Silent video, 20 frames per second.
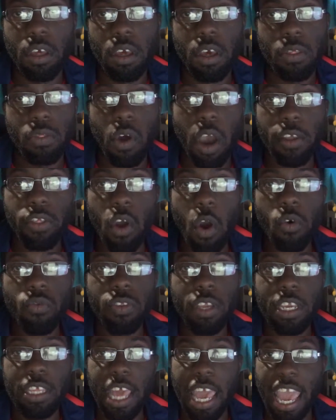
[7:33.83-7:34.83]
So I don't
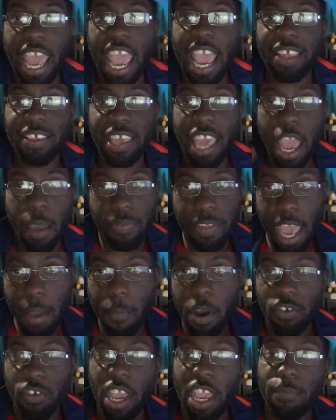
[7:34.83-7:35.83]
need the head cam that
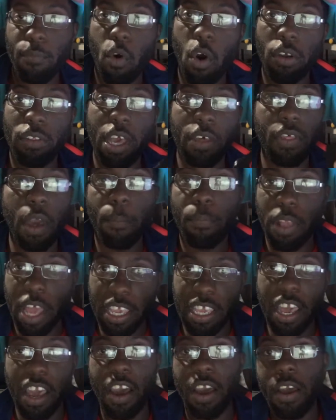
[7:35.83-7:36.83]
much anymore unless I'm
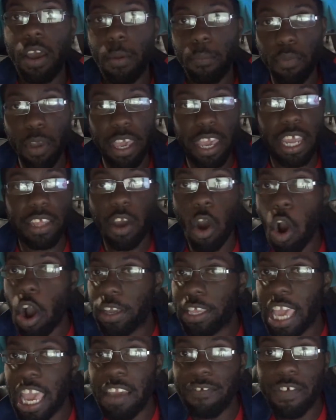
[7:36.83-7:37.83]
playing at the
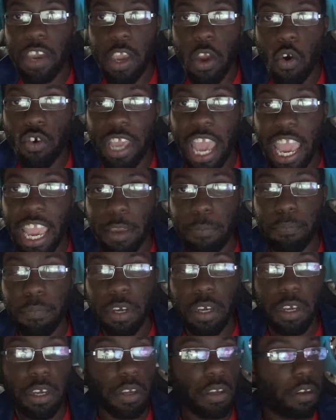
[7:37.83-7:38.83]
arcade video game
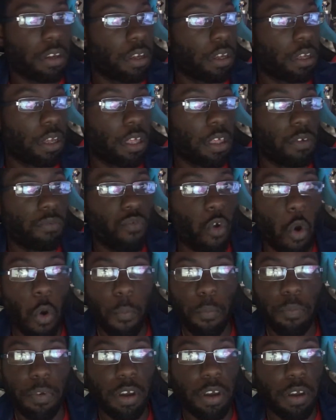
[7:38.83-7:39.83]

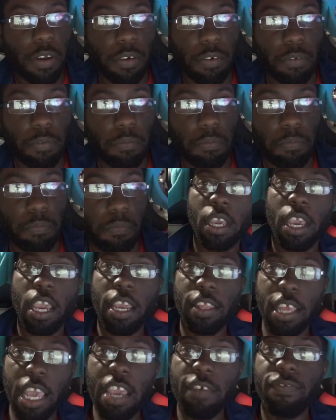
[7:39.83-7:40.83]
room.
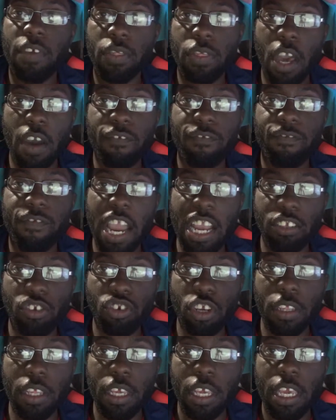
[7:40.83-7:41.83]
And if this
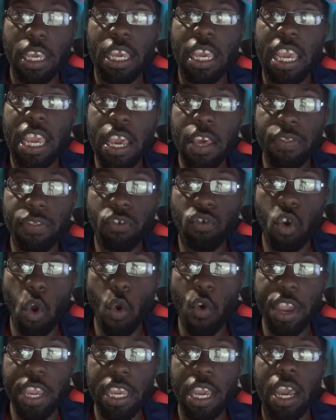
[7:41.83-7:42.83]
convention is
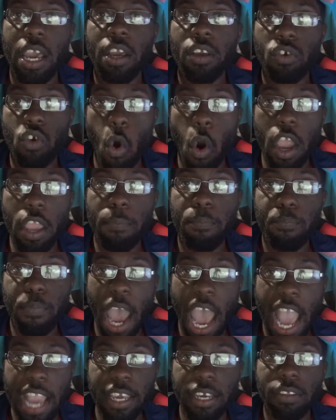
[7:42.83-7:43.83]
truly going
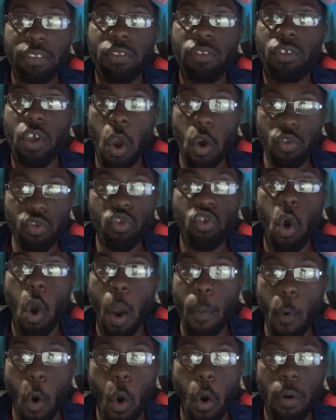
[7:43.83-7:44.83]
back to
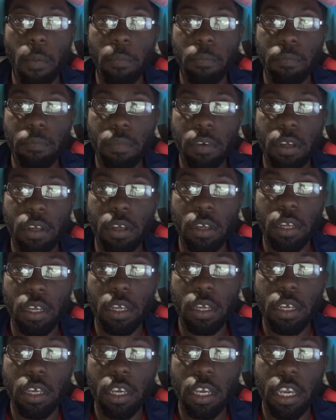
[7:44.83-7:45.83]
normal,
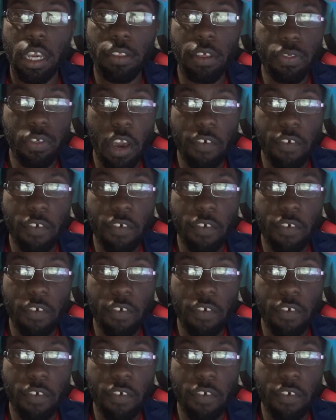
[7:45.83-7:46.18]
it's